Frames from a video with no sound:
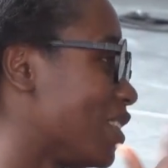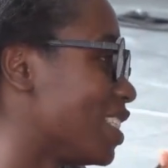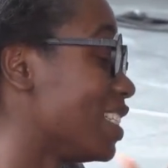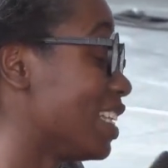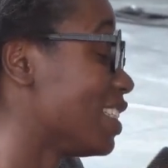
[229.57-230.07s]

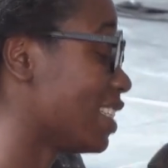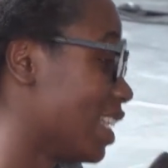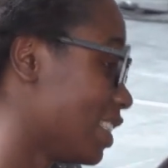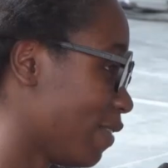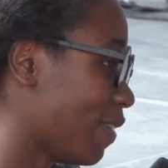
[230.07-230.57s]

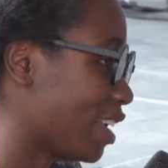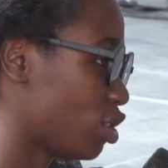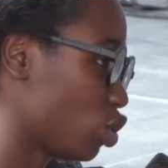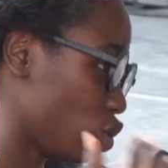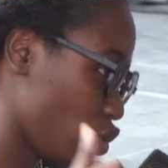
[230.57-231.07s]

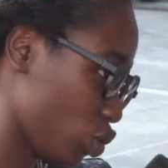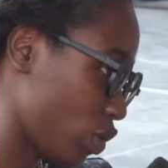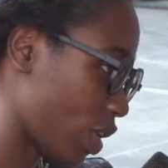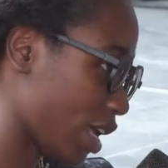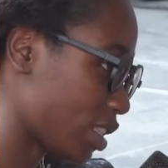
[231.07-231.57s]
disincentivized to
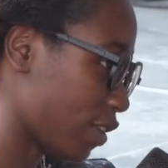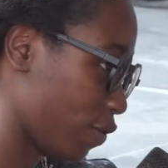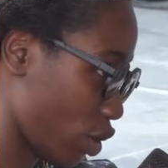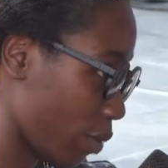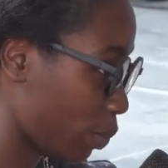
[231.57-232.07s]
do that if
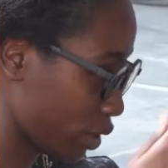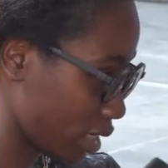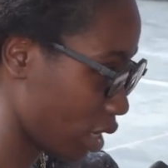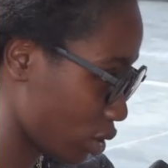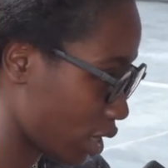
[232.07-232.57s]
you're
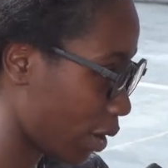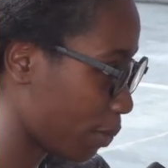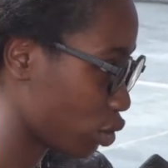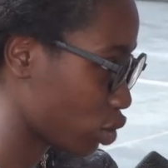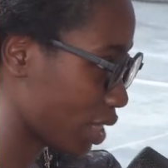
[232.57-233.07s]
putting out
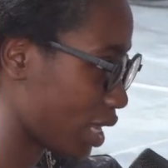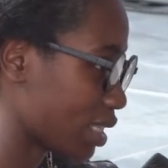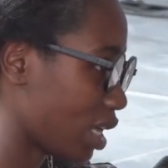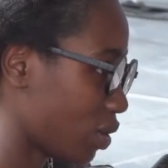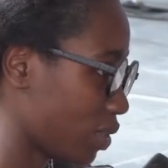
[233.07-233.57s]
carbon. So
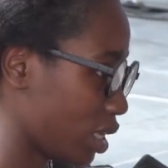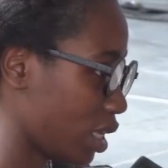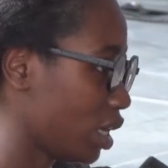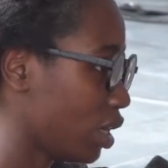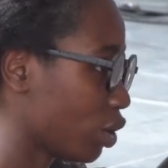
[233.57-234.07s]
that's how the
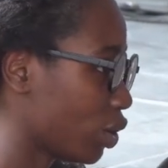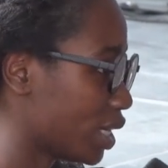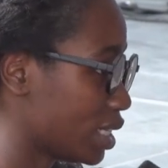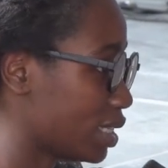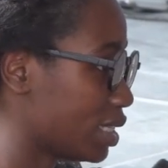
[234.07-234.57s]

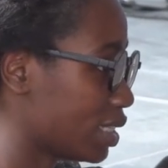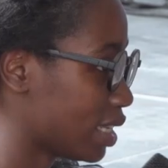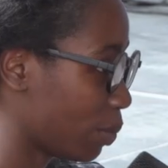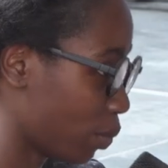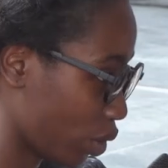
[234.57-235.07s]
credit
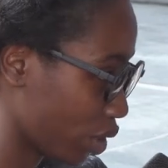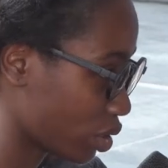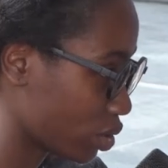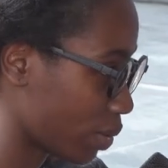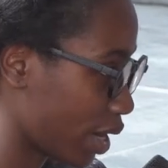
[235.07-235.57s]
system
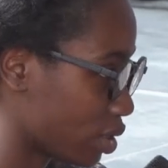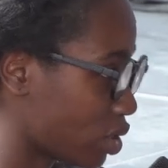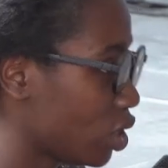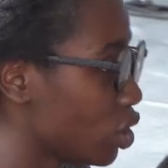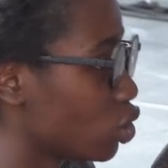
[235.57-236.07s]
works, right?
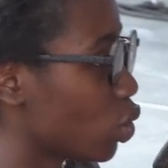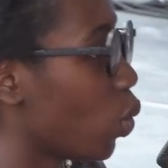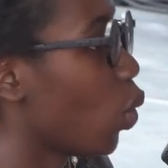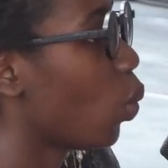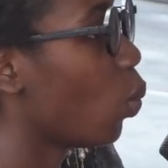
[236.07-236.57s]

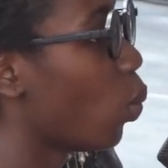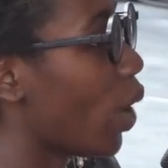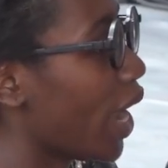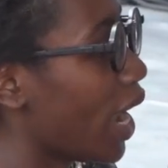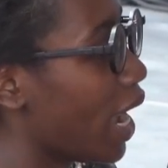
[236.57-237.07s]
So
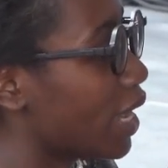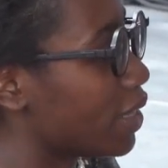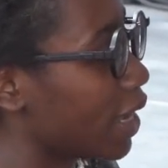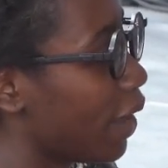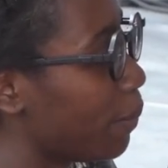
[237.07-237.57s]
where are
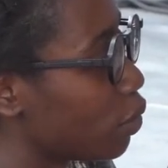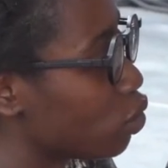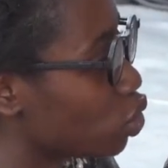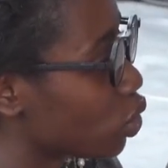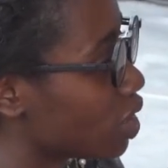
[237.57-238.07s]
the
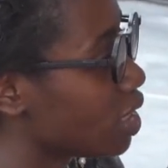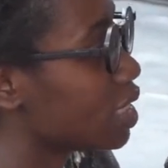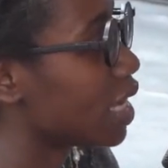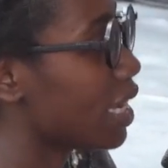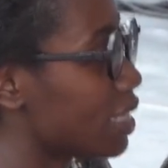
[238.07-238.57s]
carbon
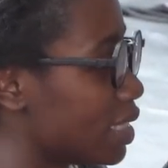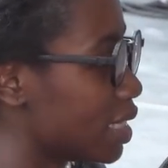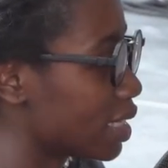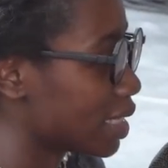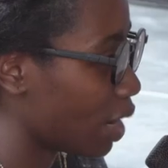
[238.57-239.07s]
sources and
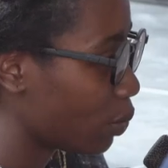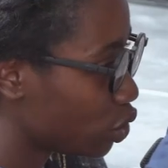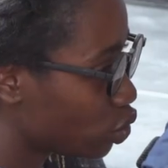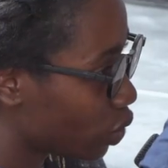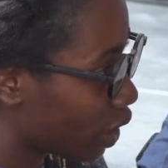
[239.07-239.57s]
sinks? Can we
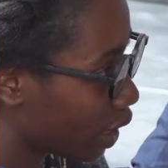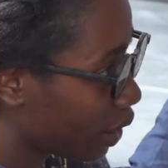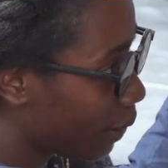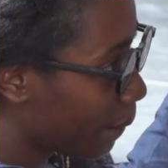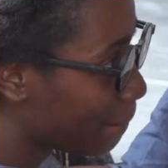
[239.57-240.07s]
do
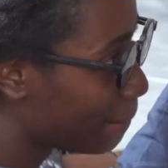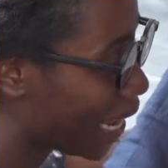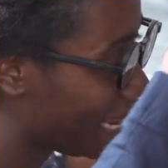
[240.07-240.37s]
a